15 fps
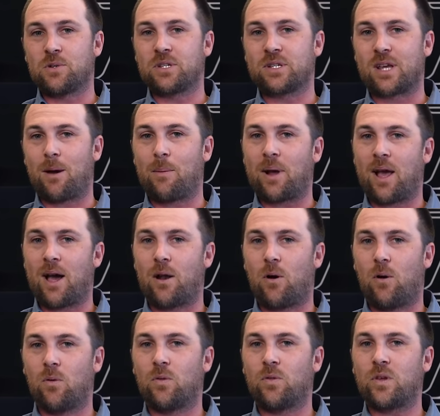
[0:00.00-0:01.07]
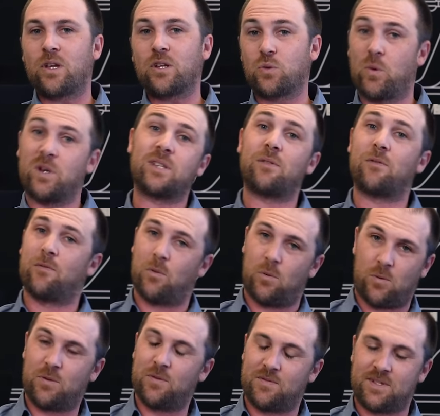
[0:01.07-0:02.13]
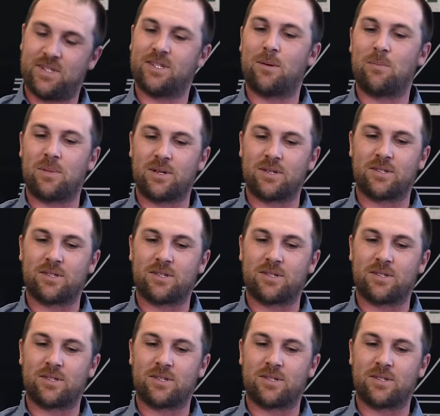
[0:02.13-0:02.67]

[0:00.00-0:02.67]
which is coming out on the twenty-fourth of December.